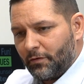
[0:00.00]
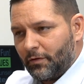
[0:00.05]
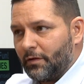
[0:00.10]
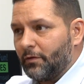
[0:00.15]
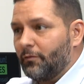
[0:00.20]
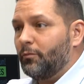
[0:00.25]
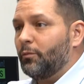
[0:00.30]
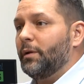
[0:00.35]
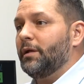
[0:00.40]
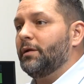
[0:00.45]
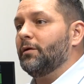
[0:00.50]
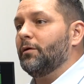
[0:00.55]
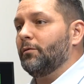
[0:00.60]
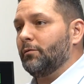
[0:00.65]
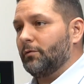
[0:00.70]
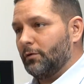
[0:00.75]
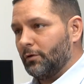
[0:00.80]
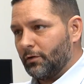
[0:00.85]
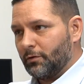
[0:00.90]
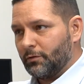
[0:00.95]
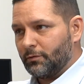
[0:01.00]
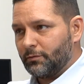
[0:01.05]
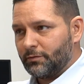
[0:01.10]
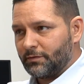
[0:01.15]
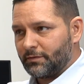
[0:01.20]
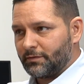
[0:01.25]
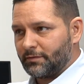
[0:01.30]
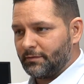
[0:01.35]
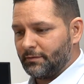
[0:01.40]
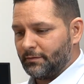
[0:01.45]
So that if we don't
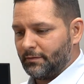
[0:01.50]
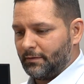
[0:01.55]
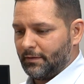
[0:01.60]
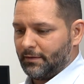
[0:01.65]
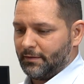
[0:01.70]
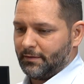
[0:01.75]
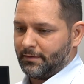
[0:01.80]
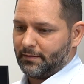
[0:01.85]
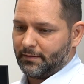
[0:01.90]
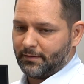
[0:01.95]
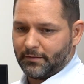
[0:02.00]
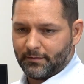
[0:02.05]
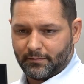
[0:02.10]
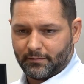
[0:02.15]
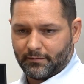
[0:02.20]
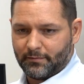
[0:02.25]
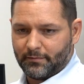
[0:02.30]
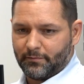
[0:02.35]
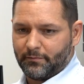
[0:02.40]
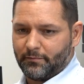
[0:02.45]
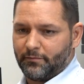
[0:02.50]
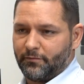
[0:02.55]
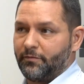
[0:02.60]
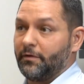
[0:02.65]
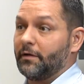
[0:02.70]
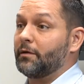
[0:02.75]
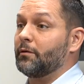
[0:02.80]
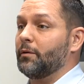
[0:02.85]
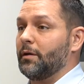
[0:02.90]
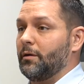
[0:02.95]
close,
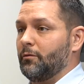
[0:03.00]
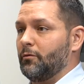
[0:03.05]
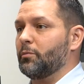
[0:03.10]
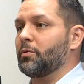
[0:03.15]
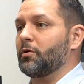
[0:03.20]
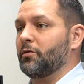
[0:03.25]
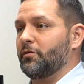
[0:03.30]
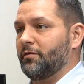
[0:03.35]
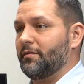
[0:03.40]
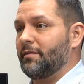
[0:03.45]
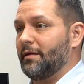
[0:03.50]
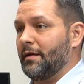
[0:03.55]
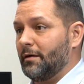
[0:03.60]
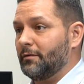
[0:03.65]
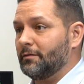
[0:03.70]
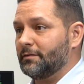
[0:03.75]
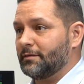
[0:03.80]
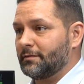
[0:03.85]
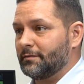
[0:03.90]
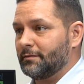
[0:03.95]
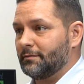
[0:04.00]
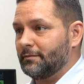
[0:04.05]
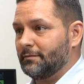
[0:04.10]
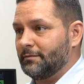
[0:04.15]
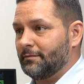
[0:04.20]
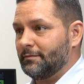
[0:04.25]
Fairway will purchase the house.